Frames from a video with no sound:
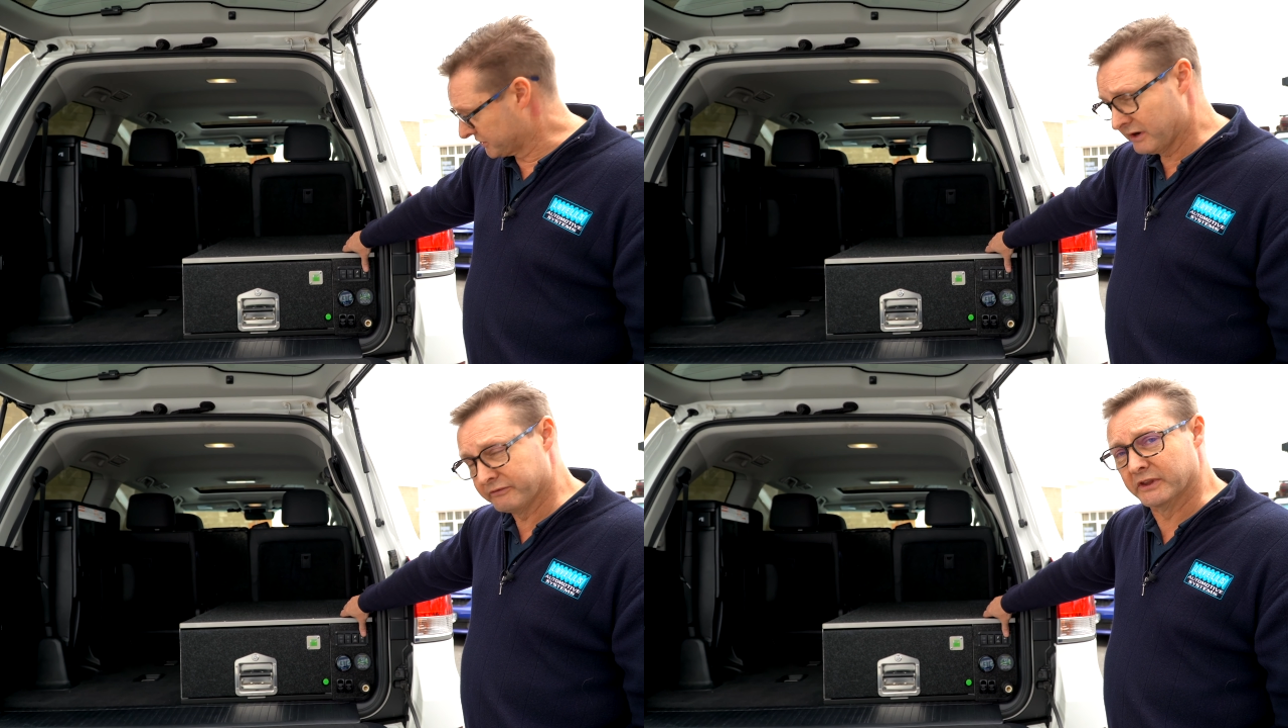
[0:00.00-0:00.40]

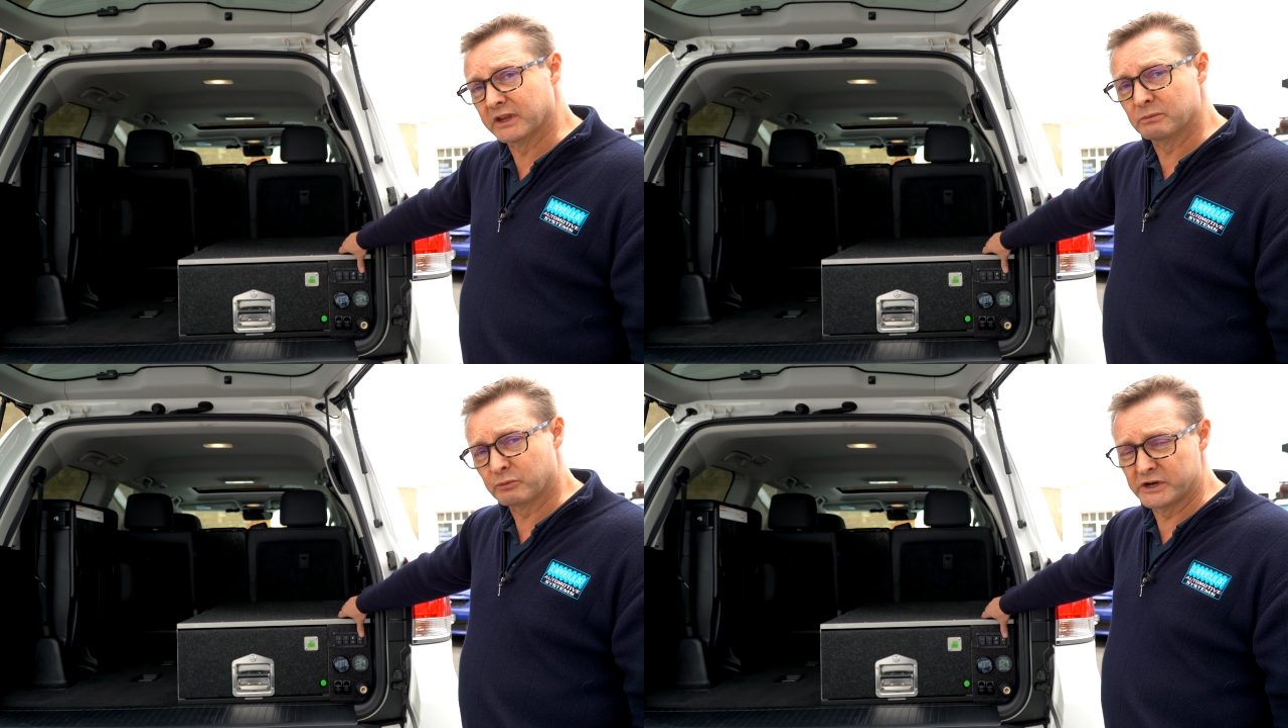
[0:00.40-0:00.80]
also have the
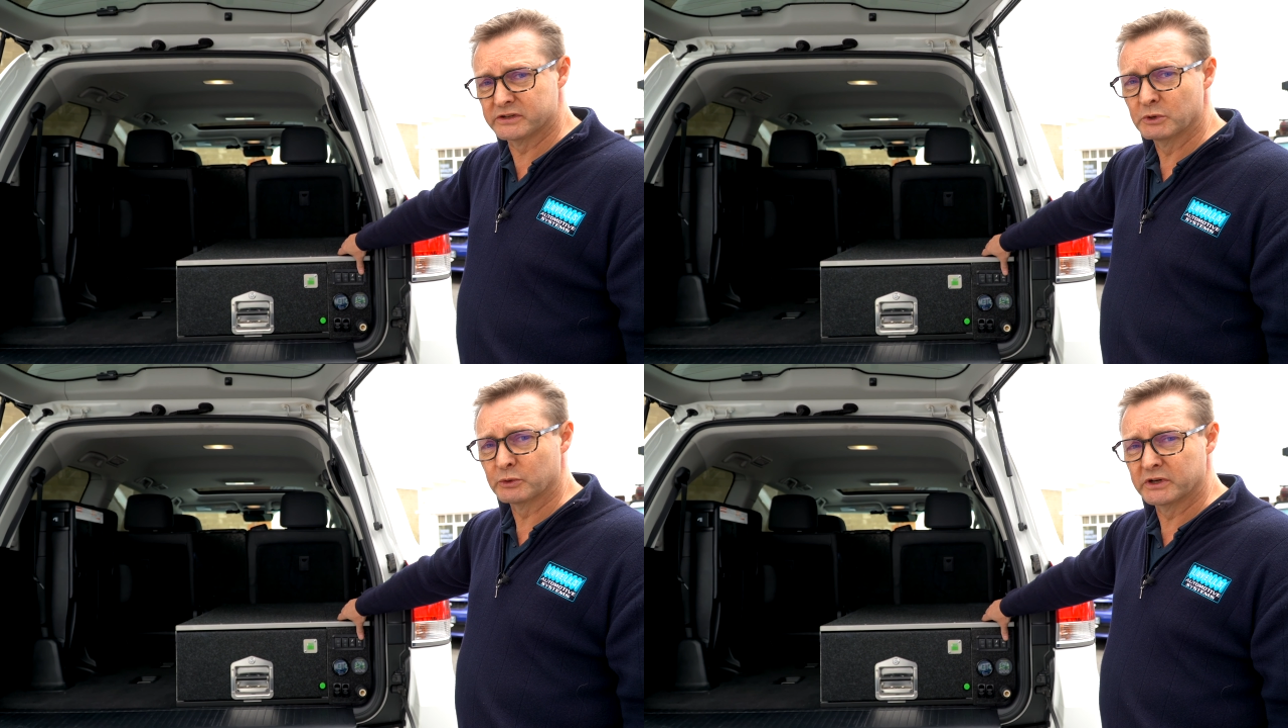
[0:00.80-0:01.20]

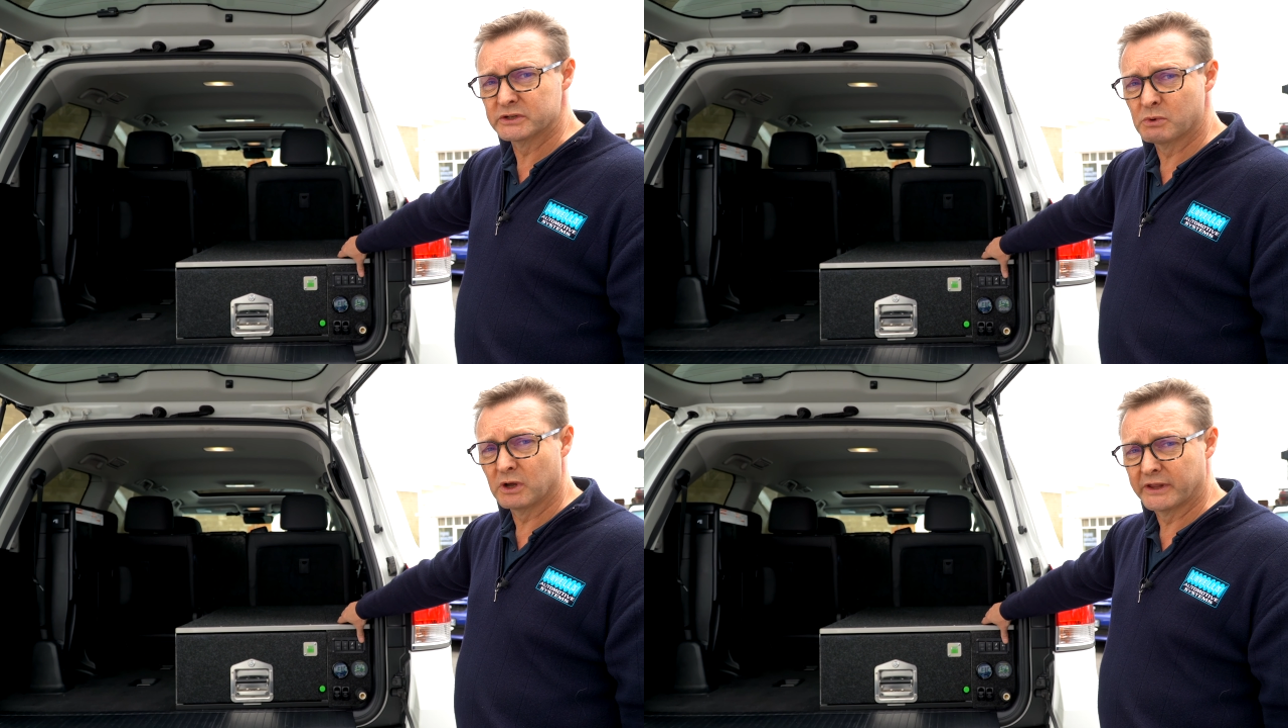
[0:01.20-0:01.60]
compressor built in
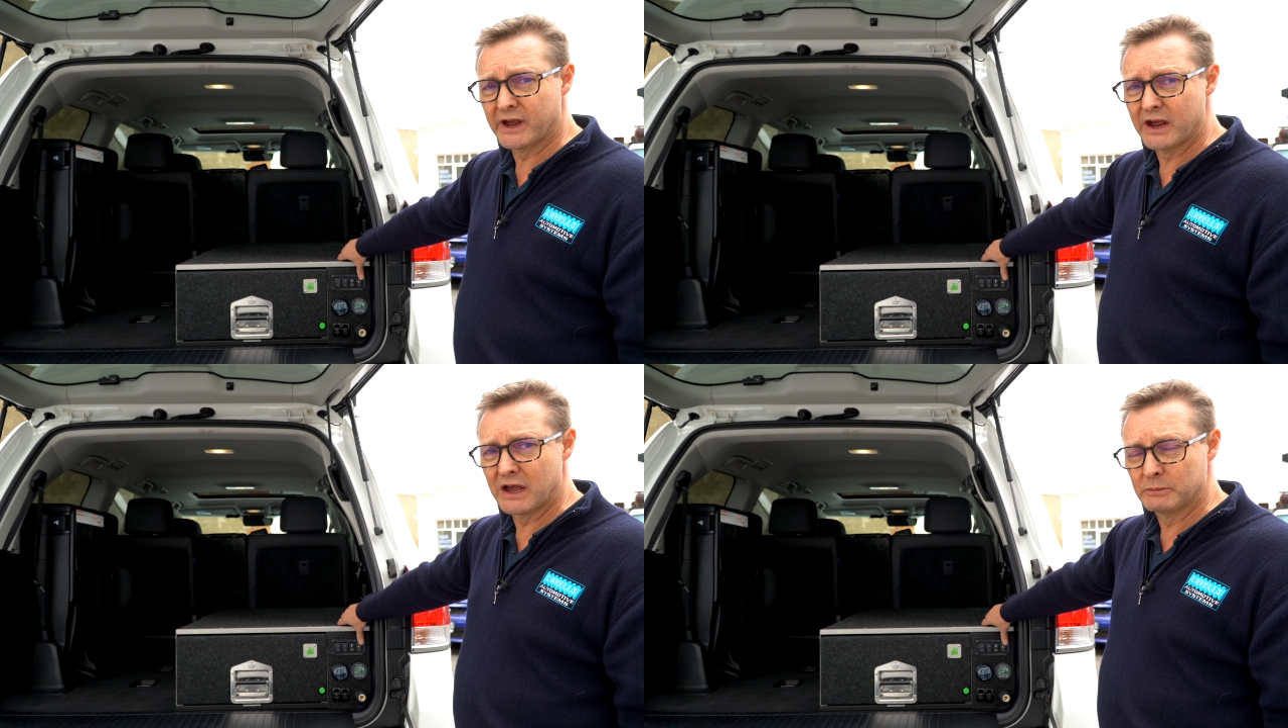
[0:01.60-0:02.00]
as well, the
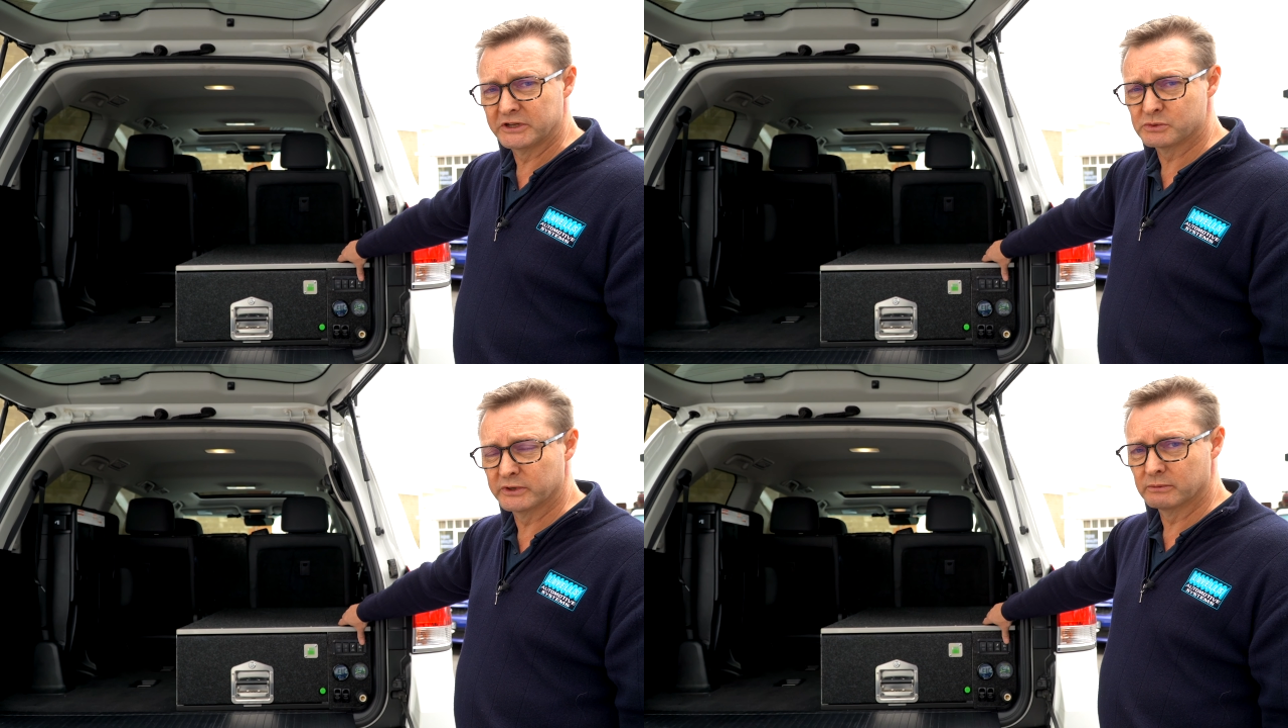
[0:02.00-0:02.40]

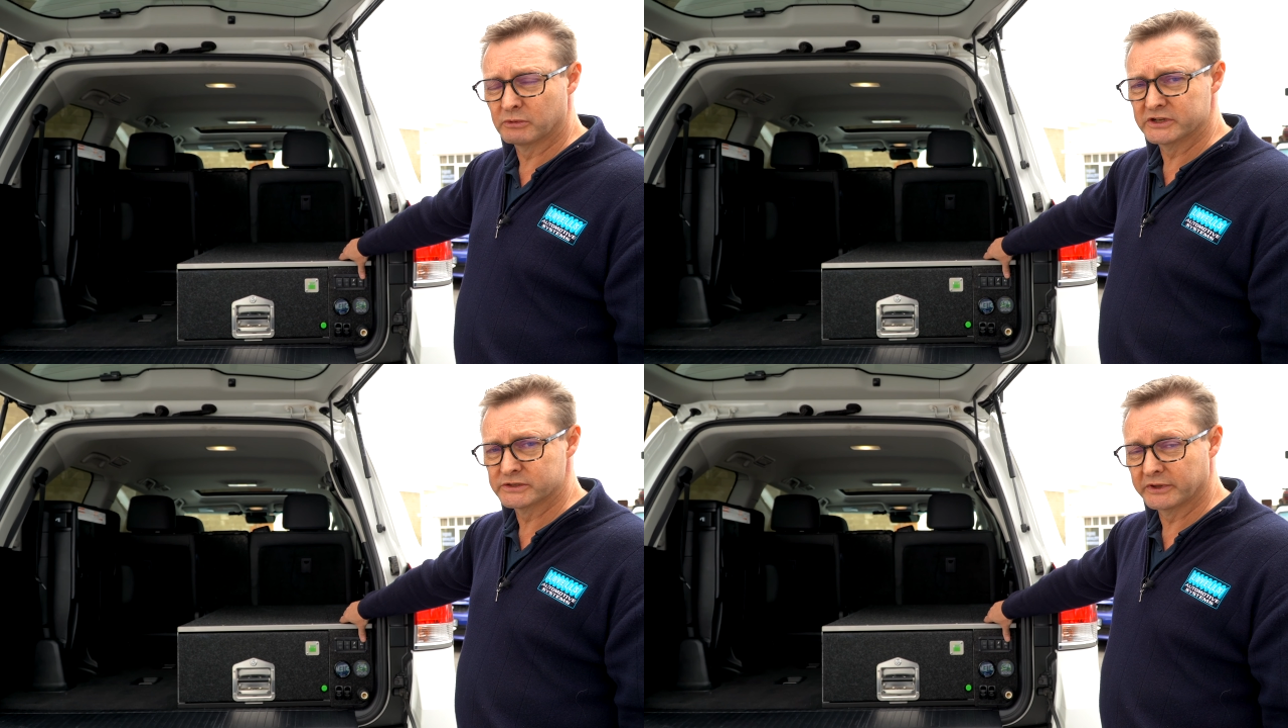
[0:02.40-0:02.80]
ARB twin
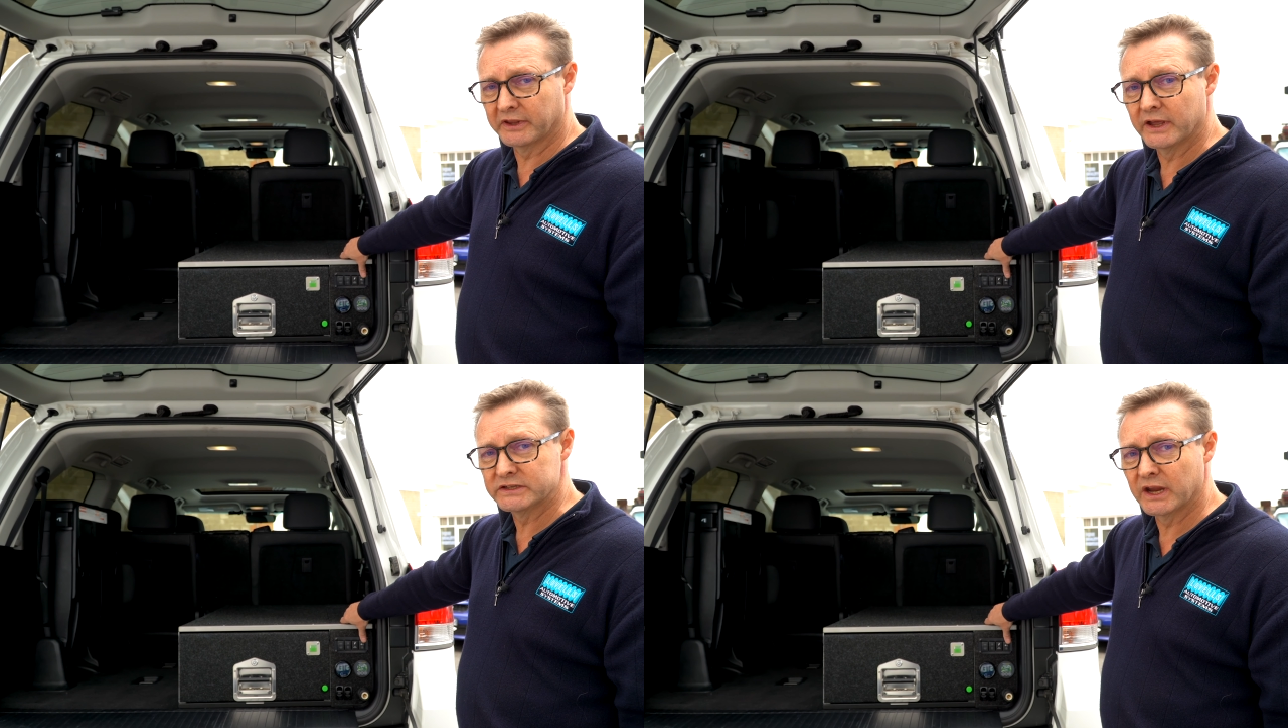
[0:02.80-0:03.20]
compressor with
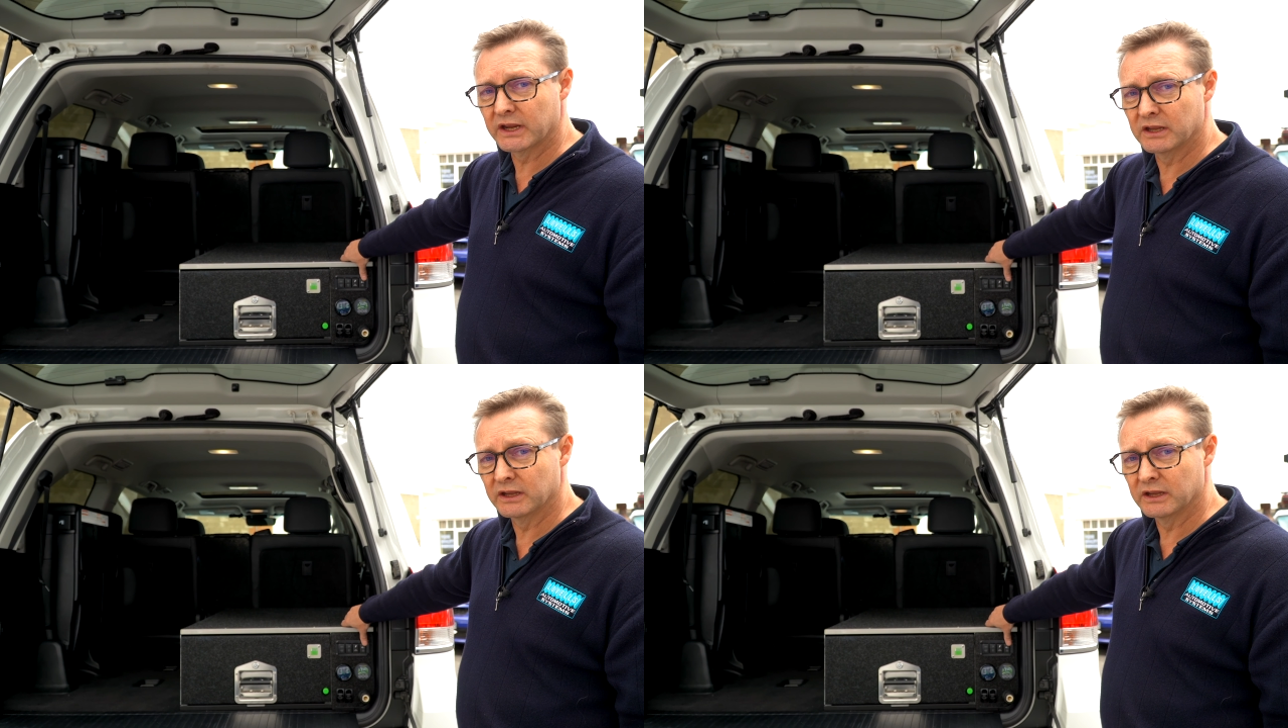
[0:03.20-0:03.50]
the air tank